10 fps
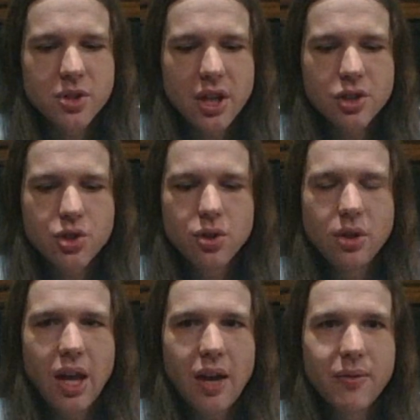Like sure
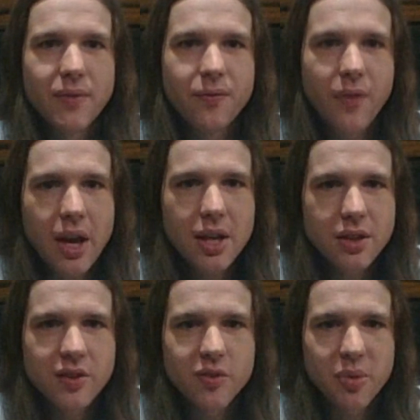they have to fight
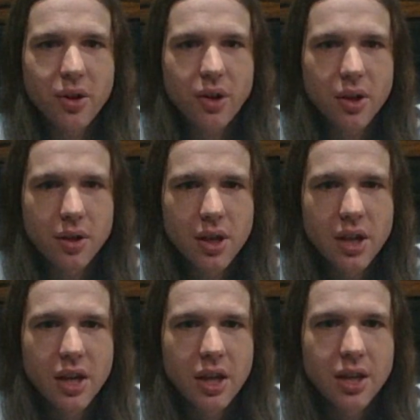the spirit
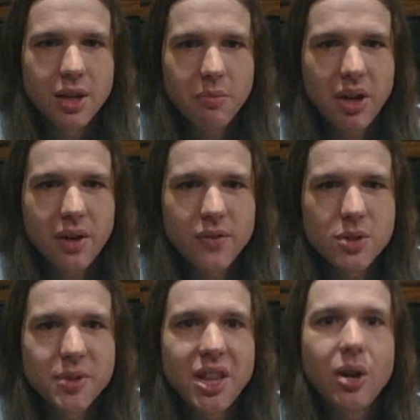in the
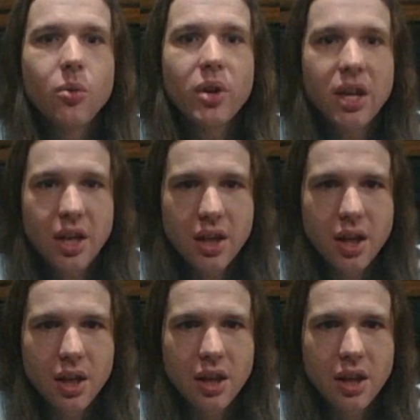metaverse, but they don't kill it.